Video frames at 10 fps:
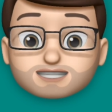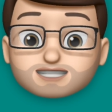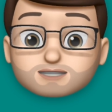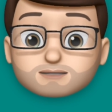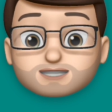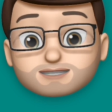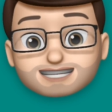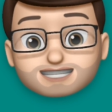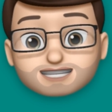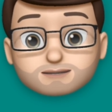This simple
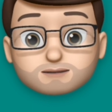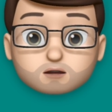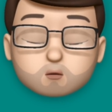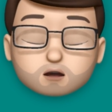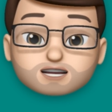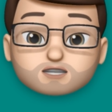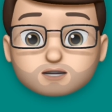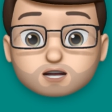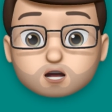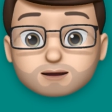feature works
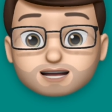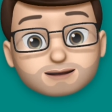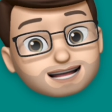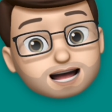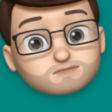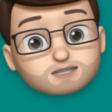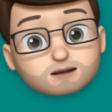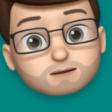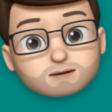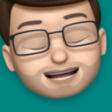when you open up the
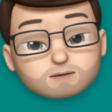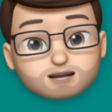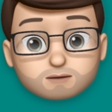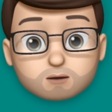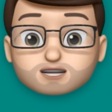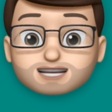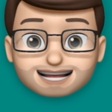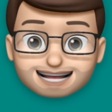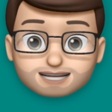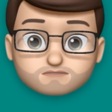camera and when you point
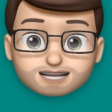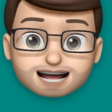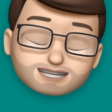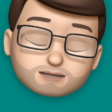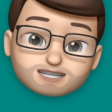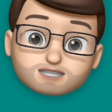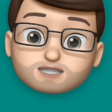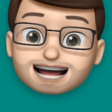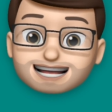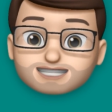that camera at a piece
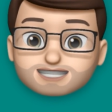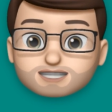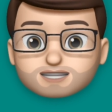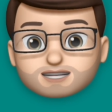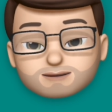of text,